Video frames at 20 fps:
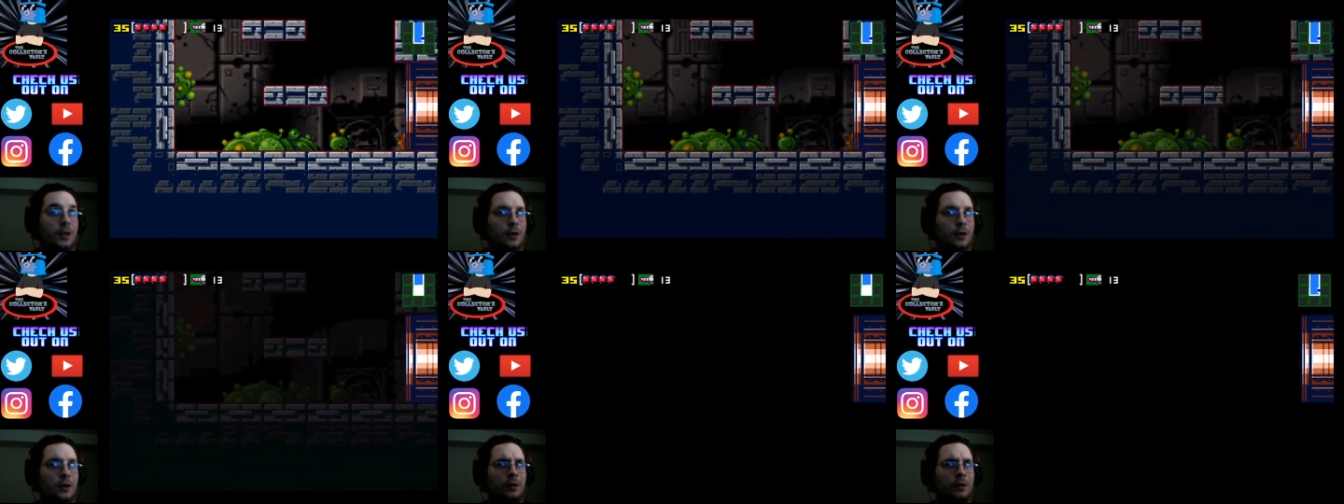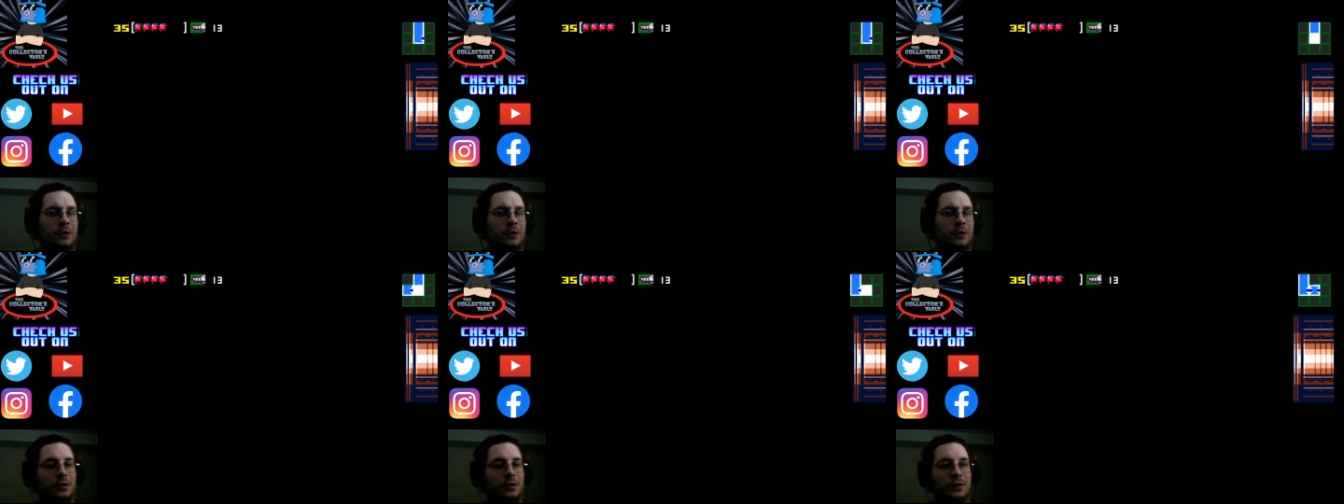oh,
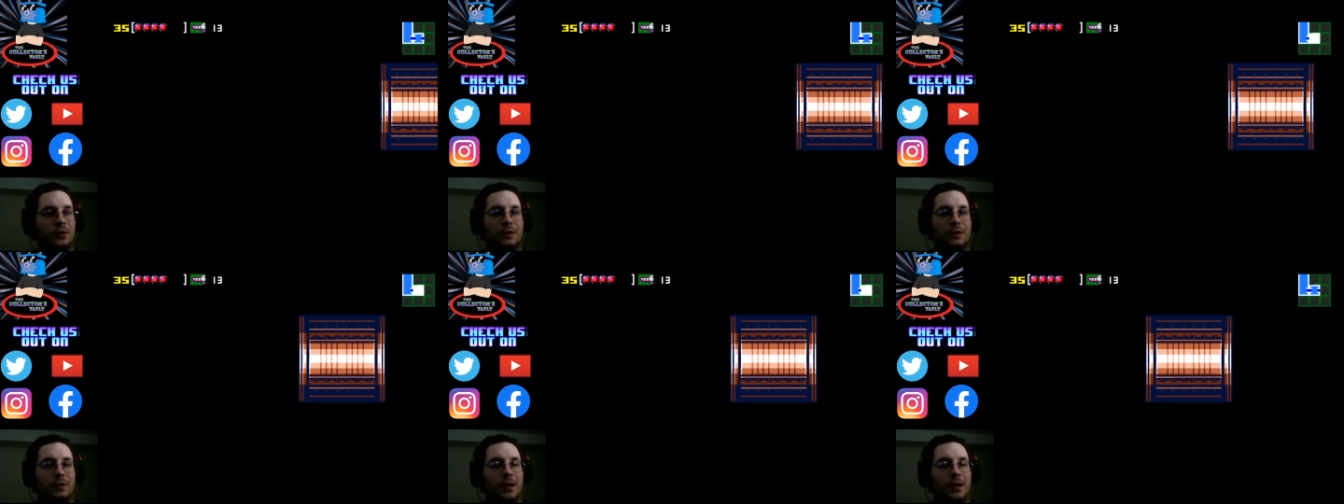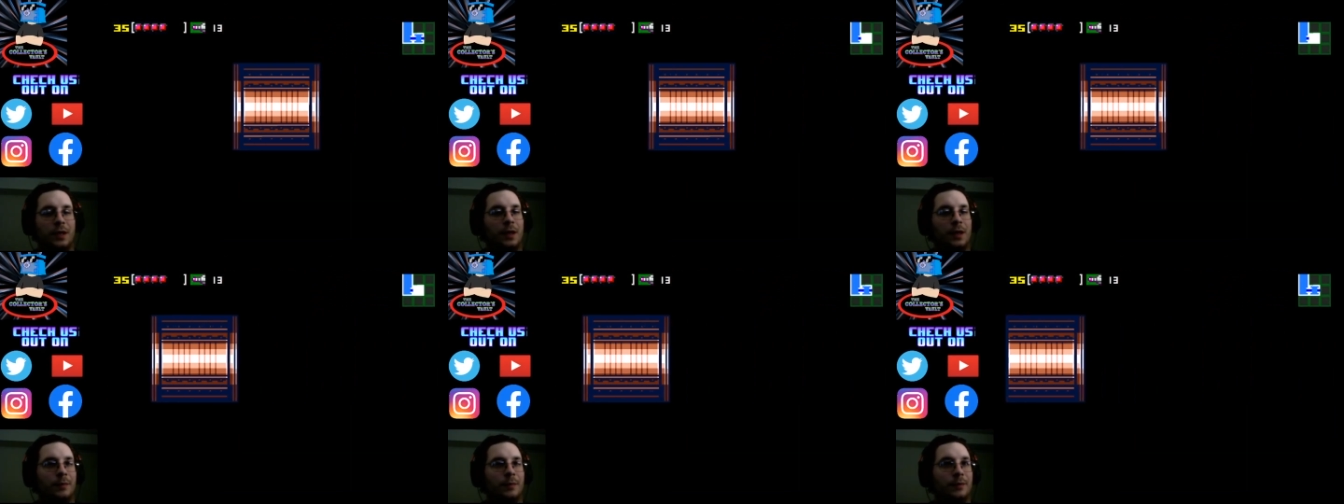this is just a
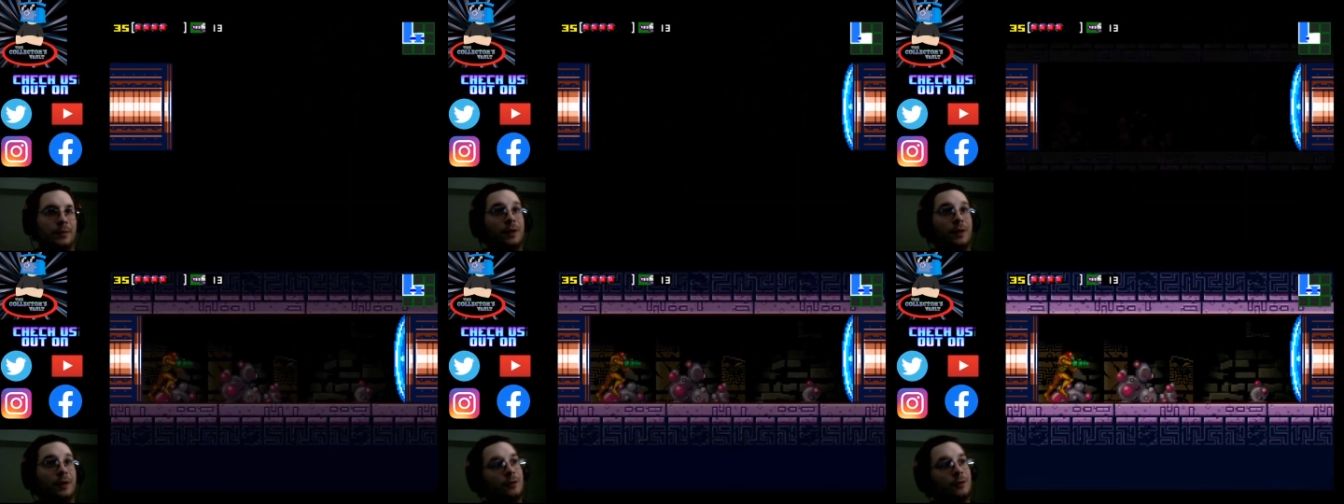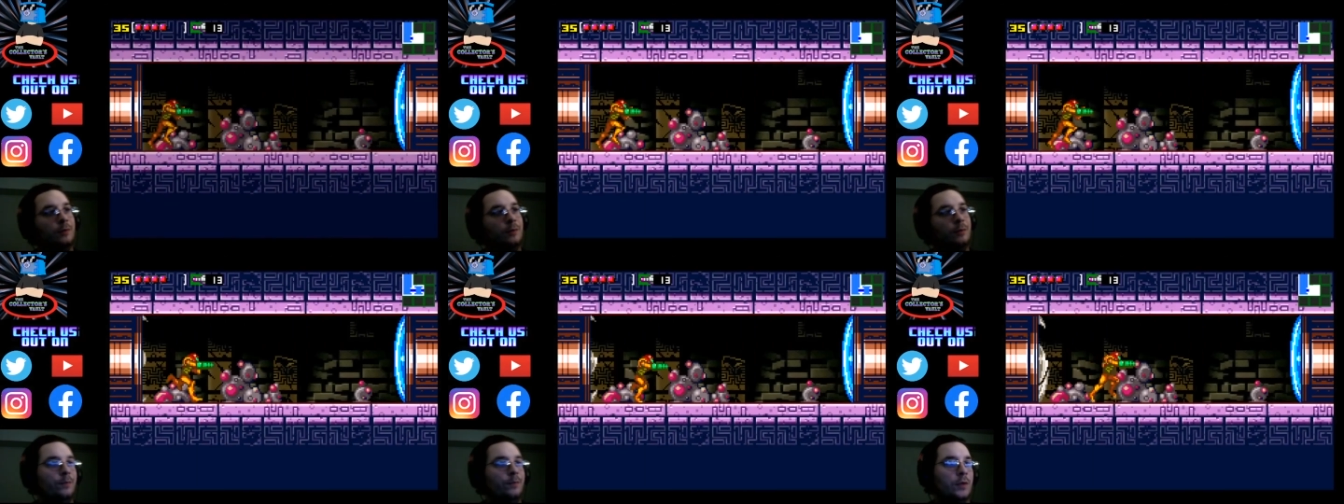dead end, but no,
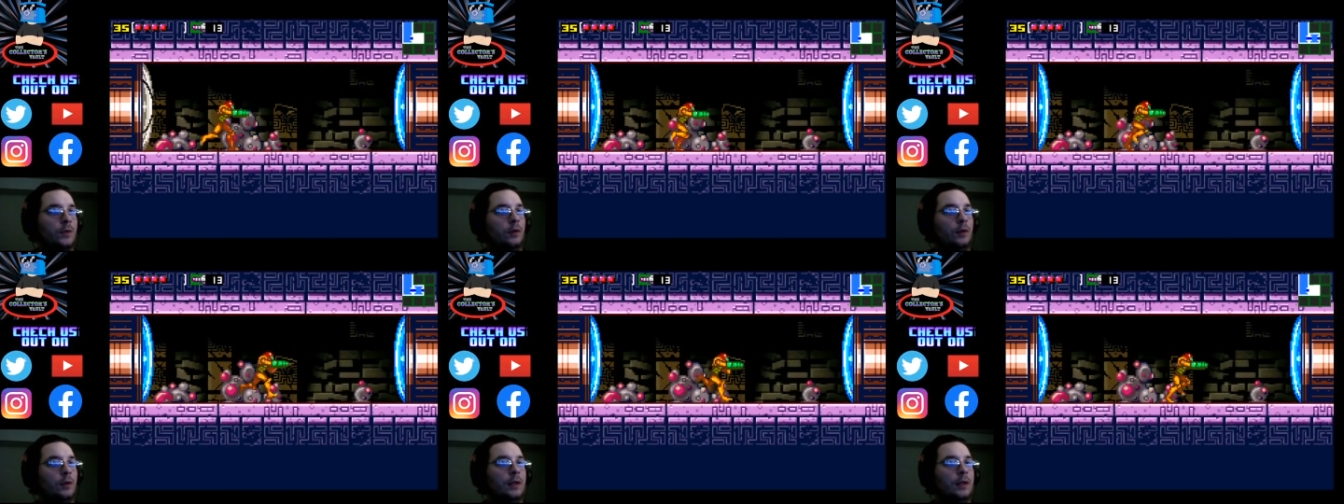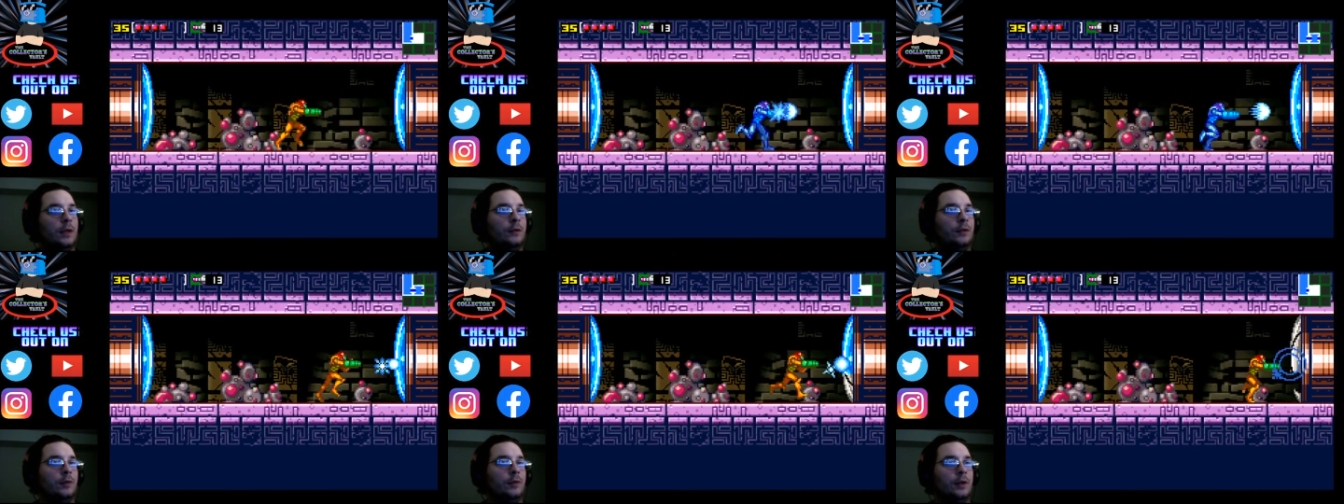you go
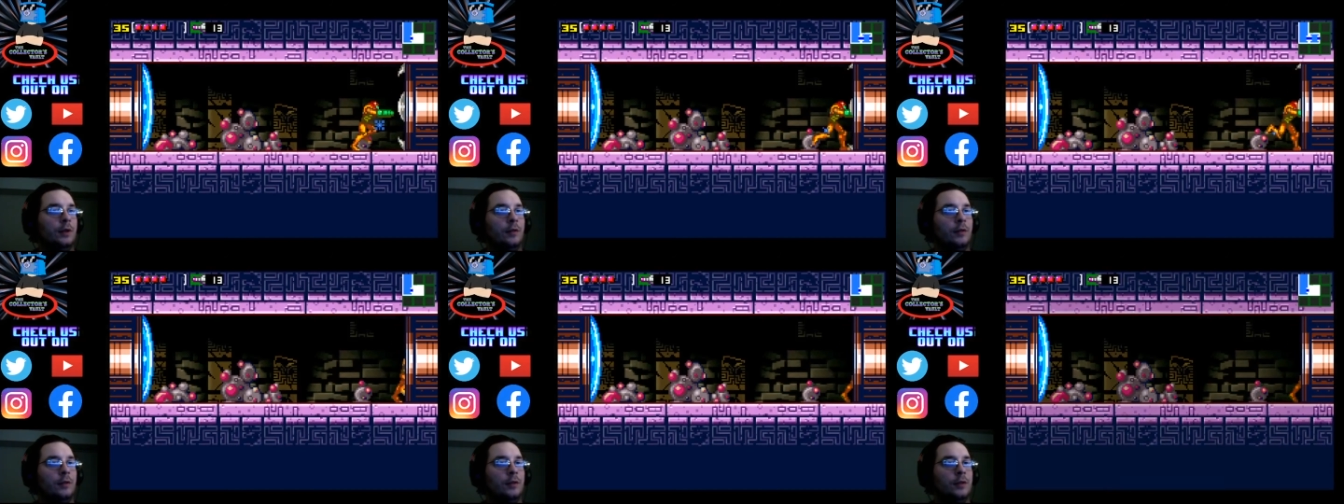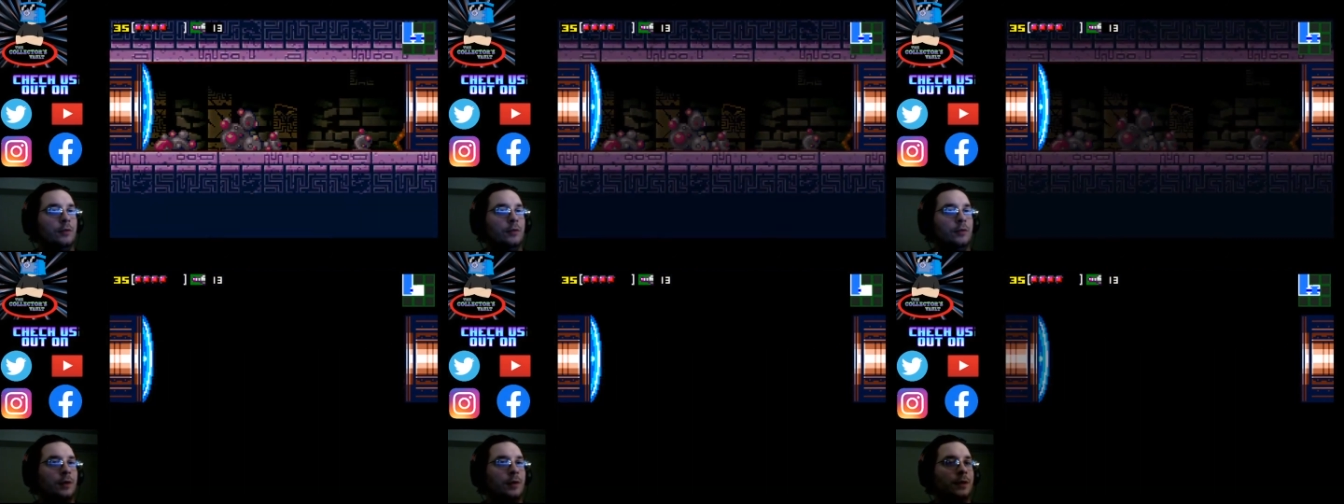down through here and
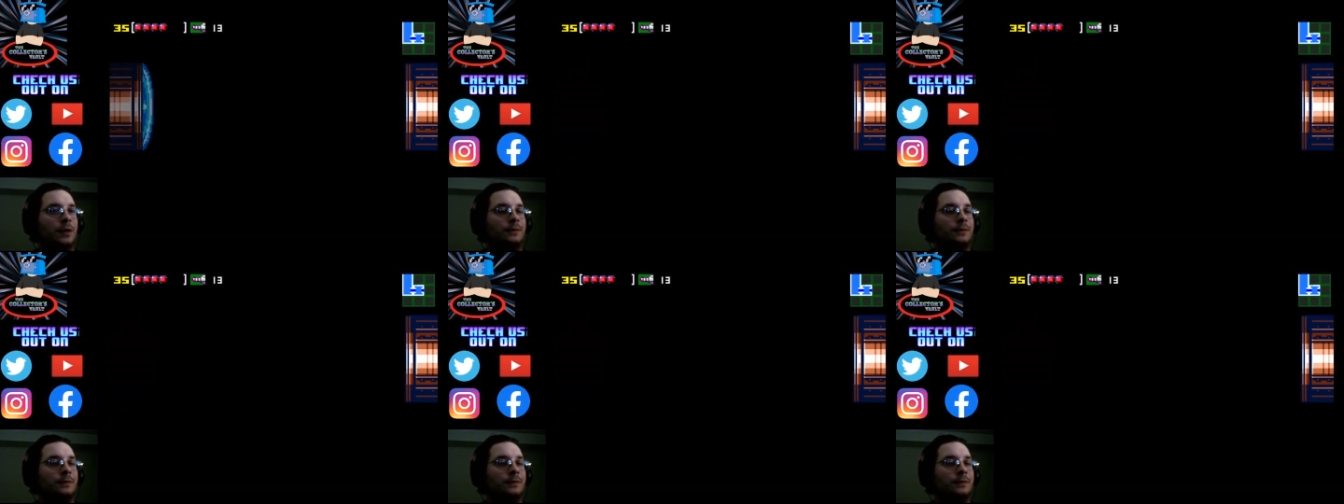you